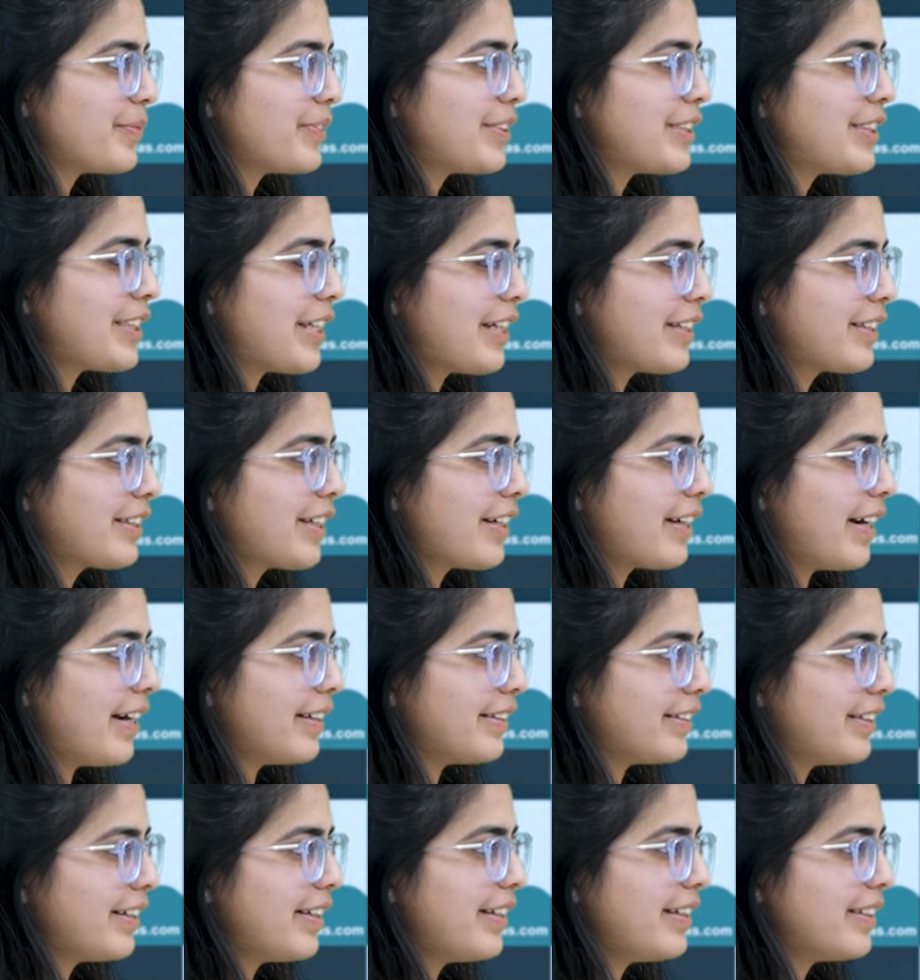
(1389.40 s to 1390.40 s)
Sir,
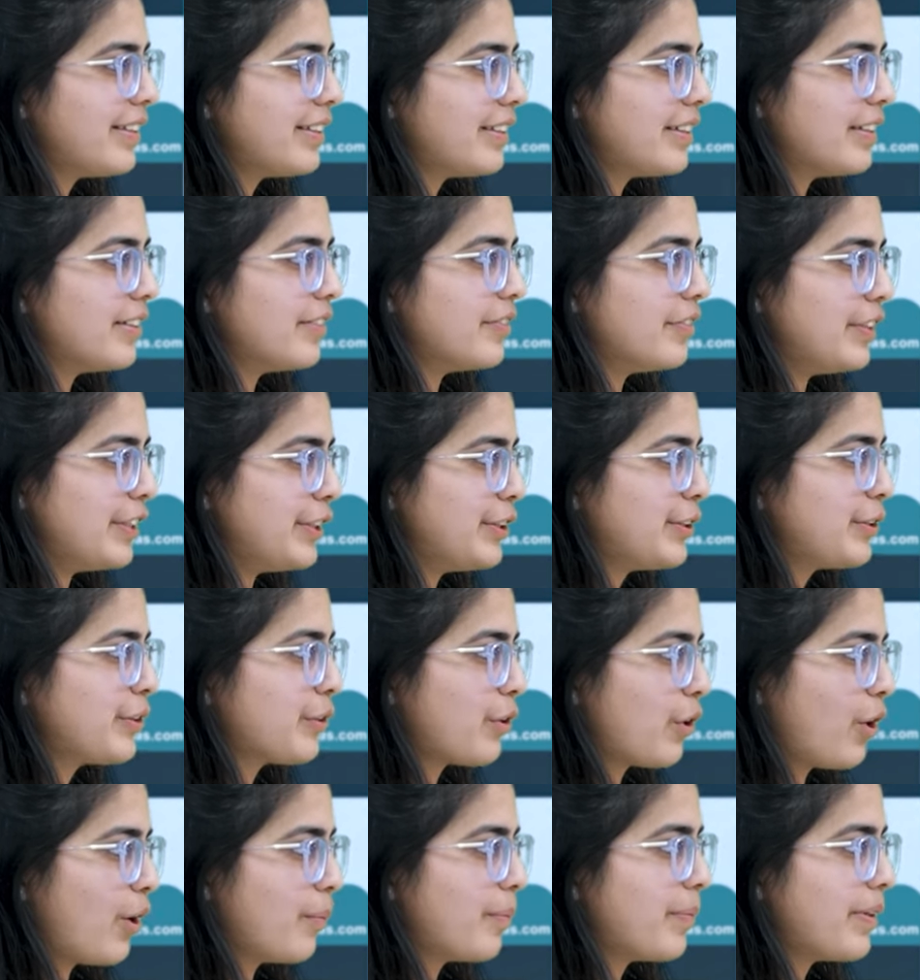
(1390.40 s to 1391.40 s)
currently the wheat
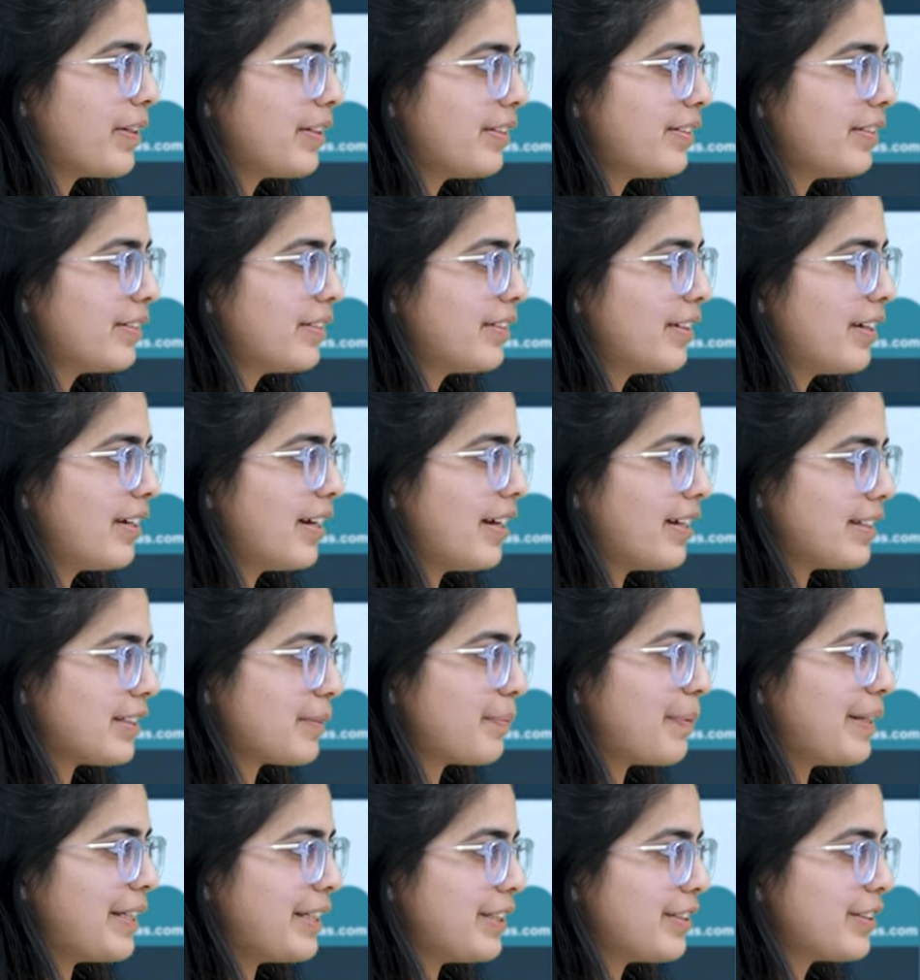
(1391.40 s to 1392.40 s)
crop has
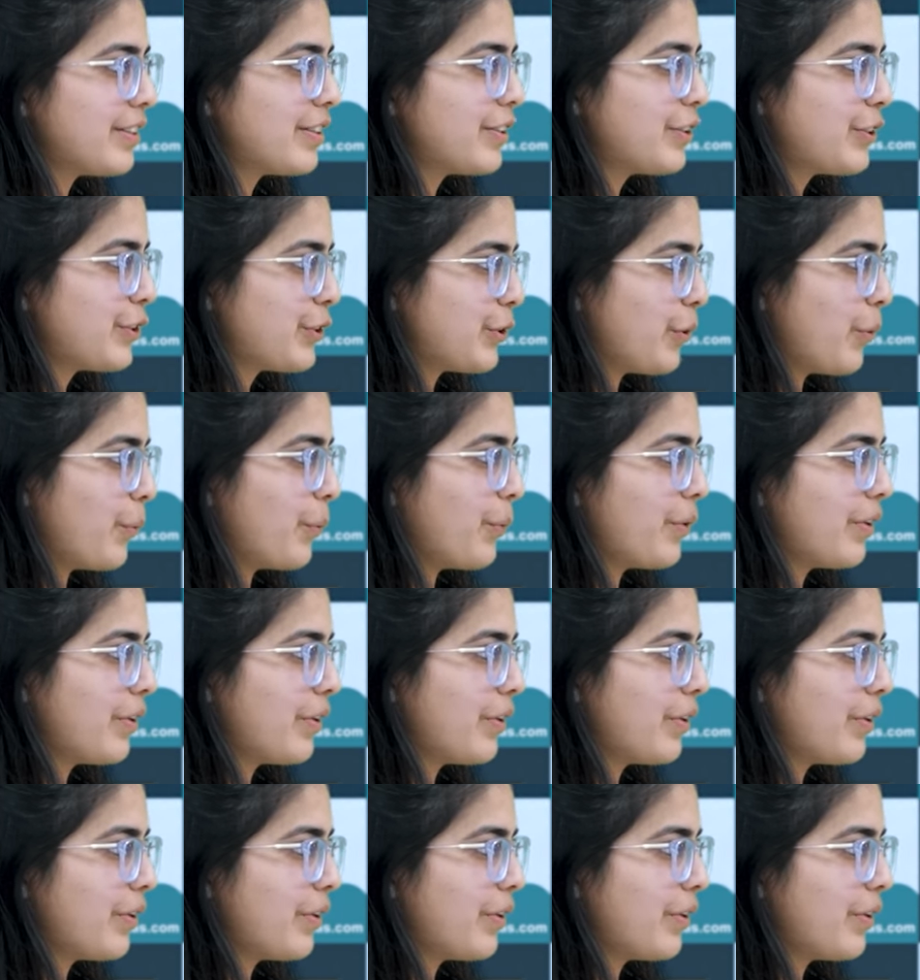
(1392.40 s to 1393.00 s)
been sown.